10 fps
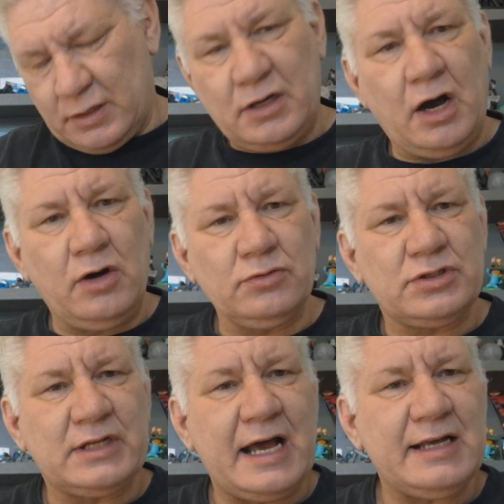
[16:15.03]
cold
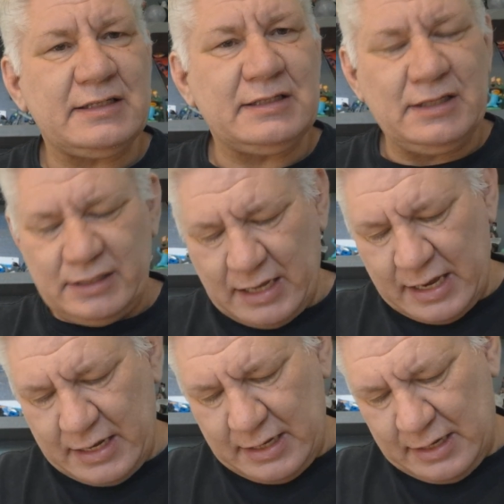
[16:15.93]
starts to the
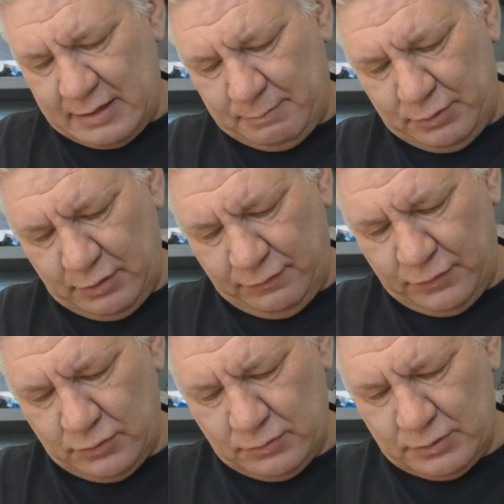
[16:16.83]
day and a
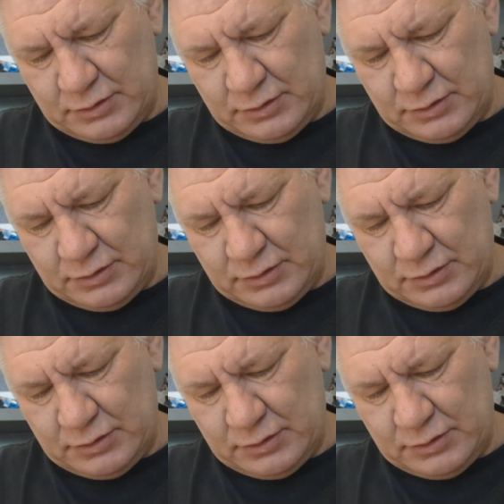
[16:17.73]
beautiful